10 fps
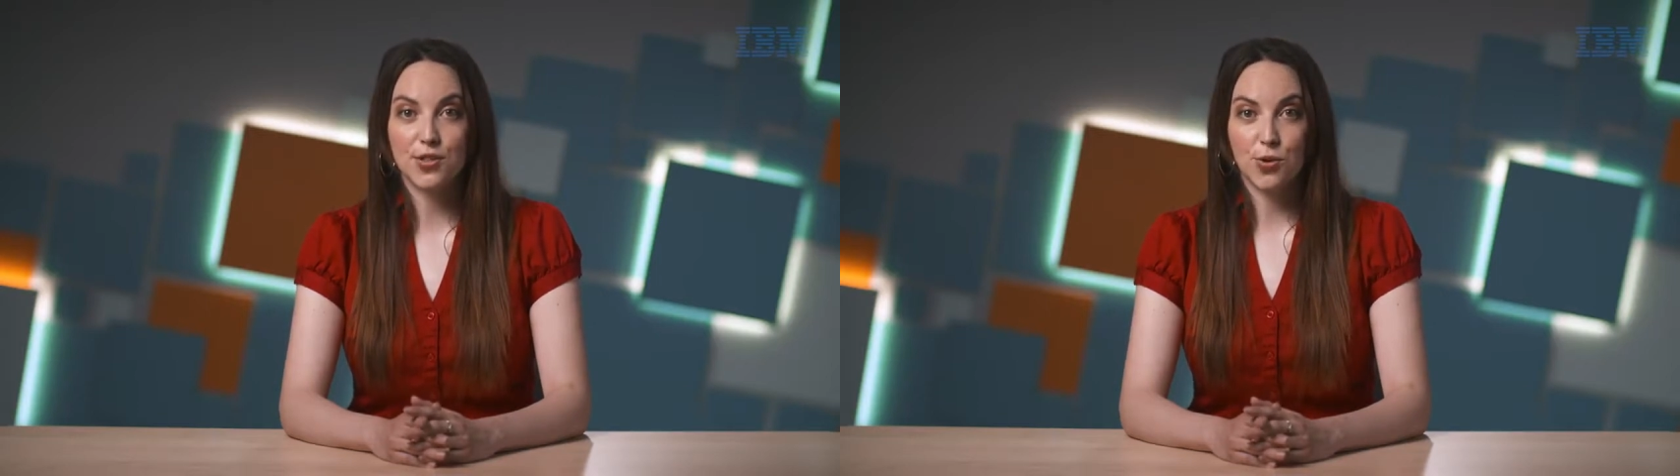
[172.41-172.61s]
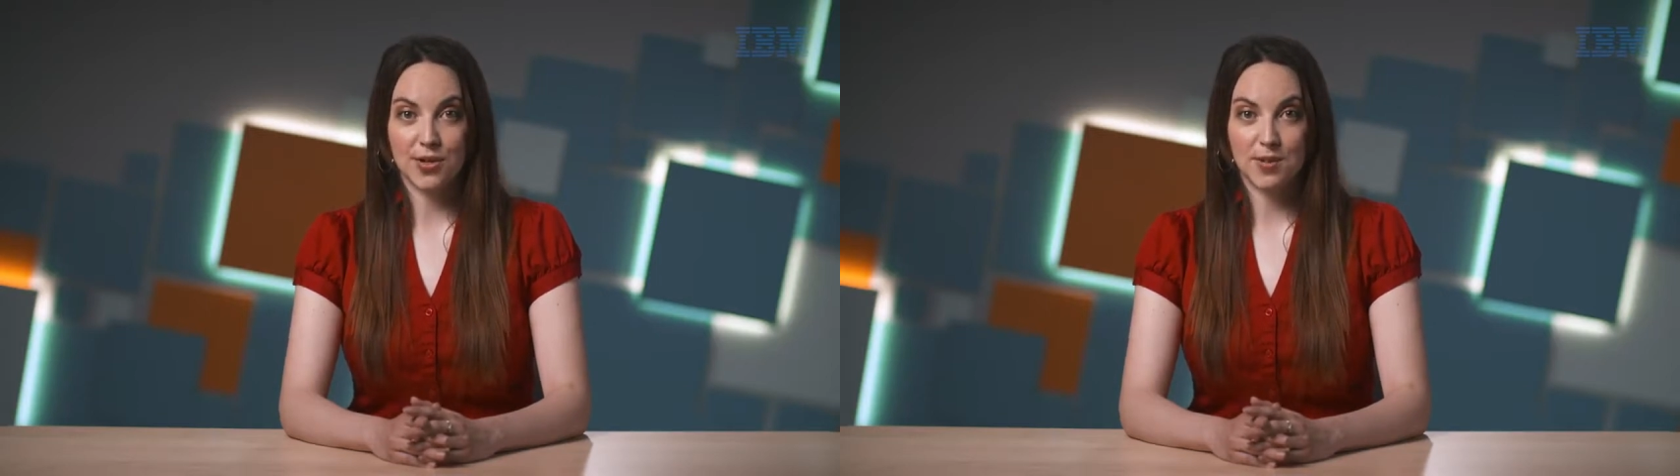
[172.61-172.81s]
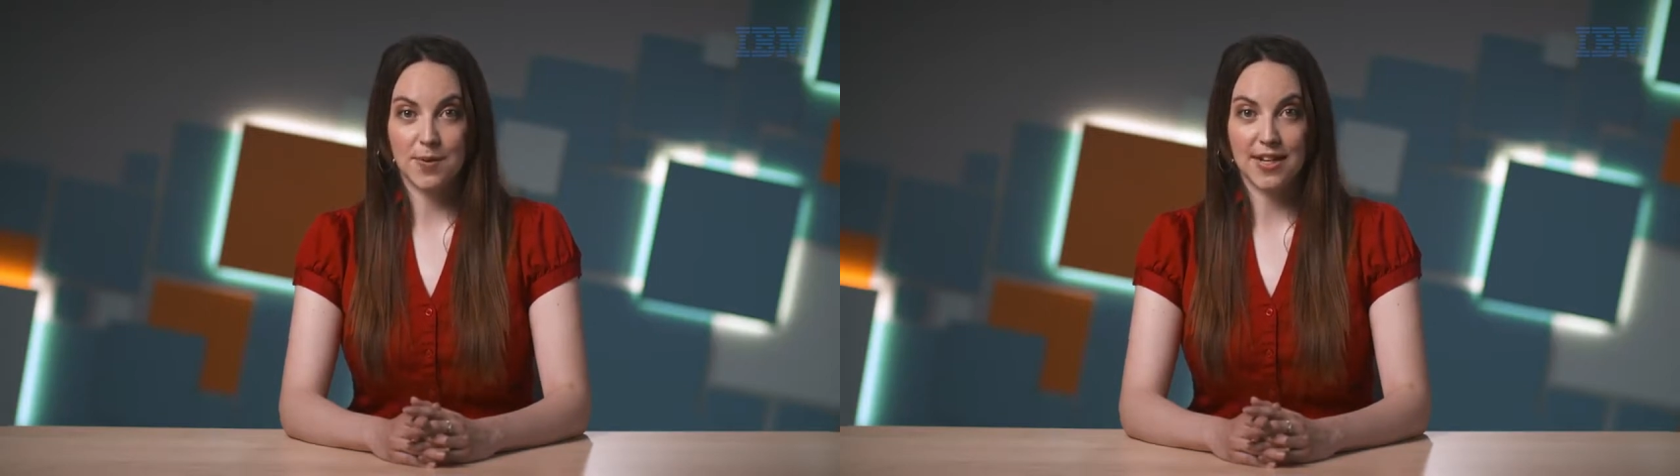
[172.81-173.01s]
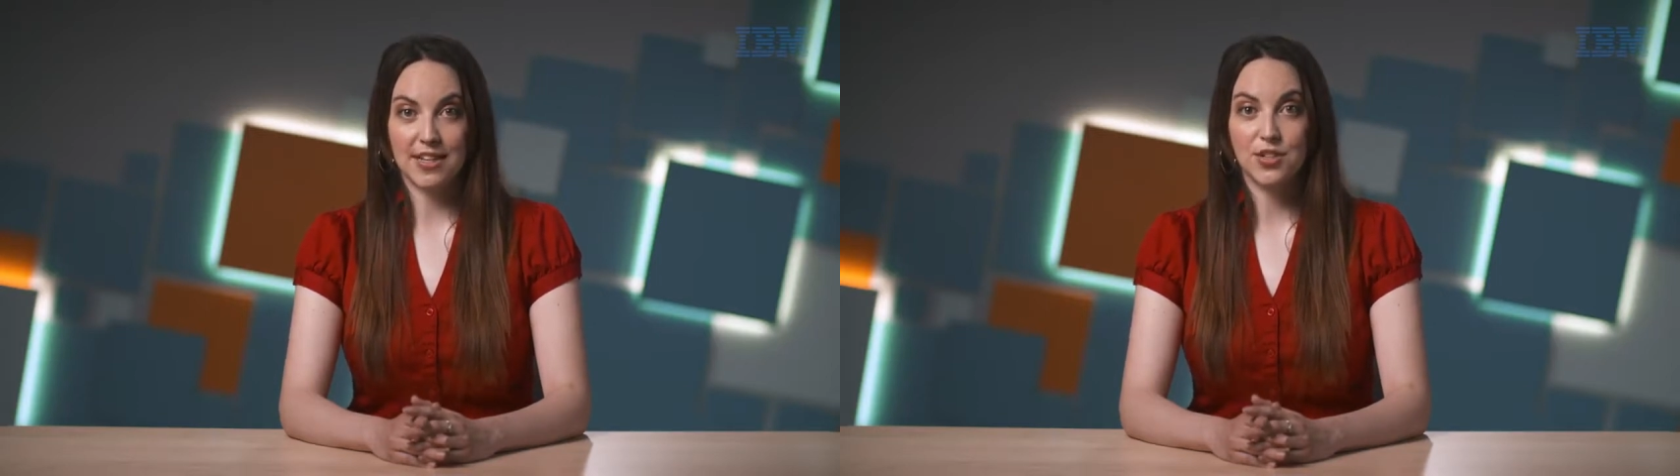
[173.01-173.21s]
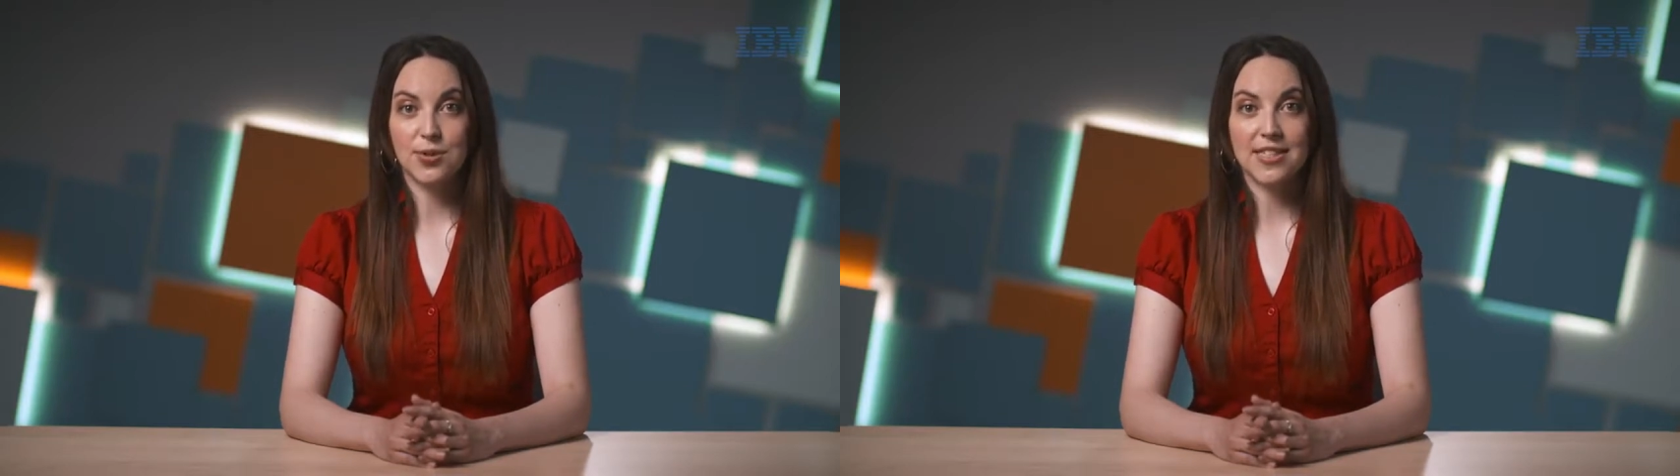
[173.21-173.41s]
corresponding
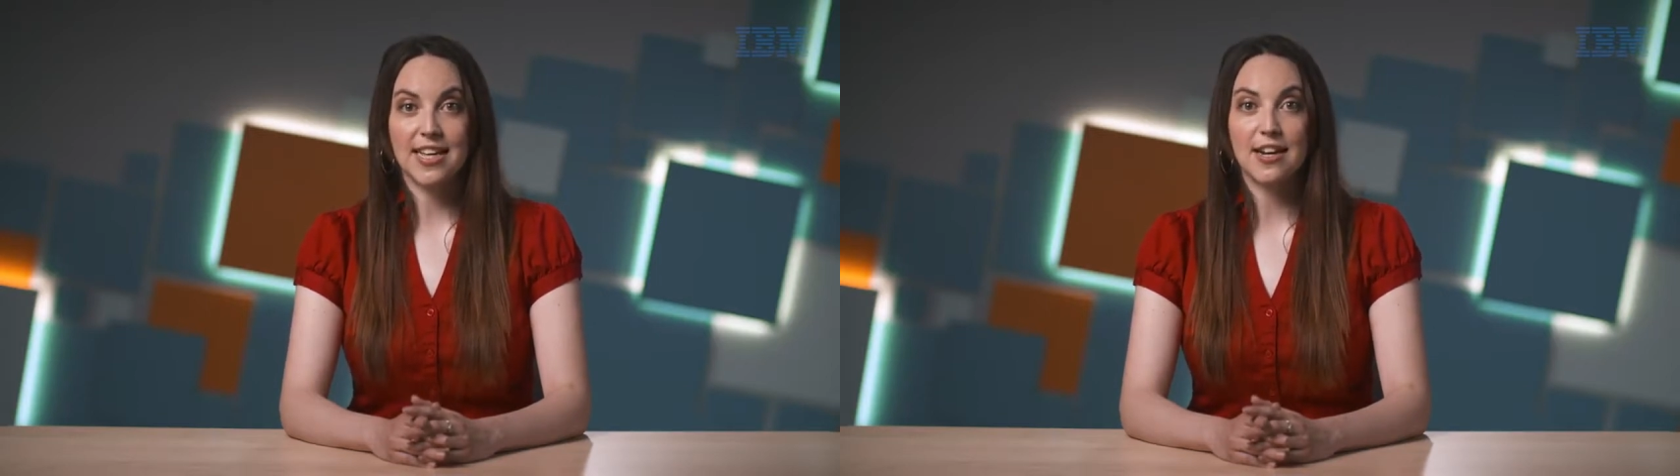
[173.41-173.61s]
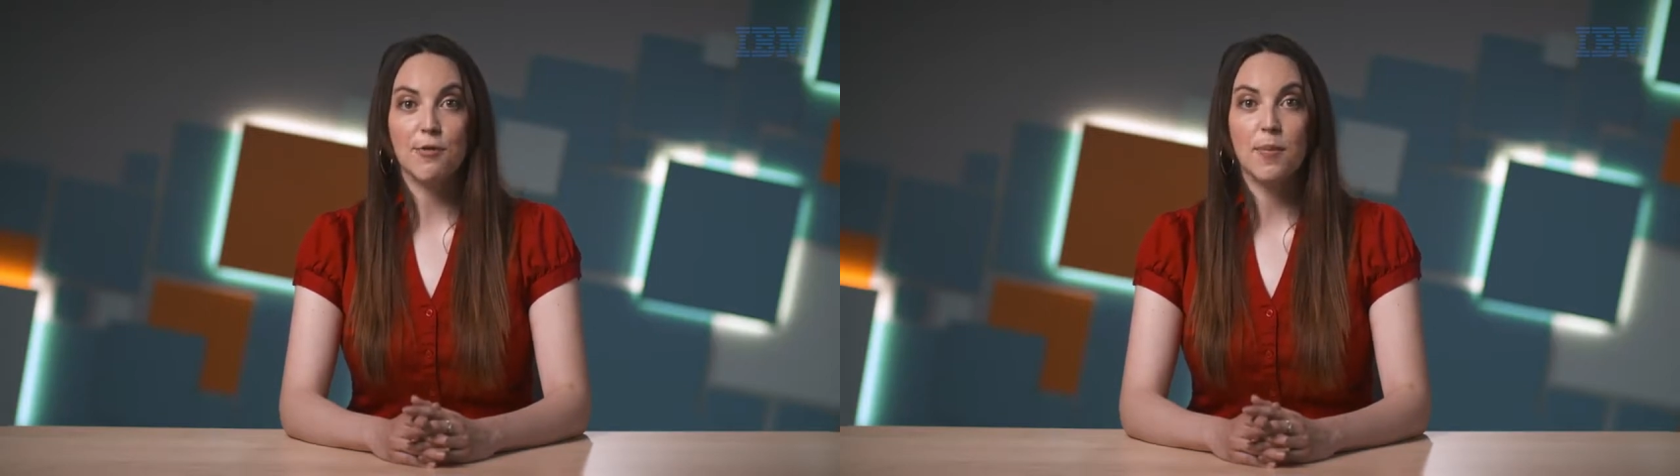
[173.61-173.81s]
to a set of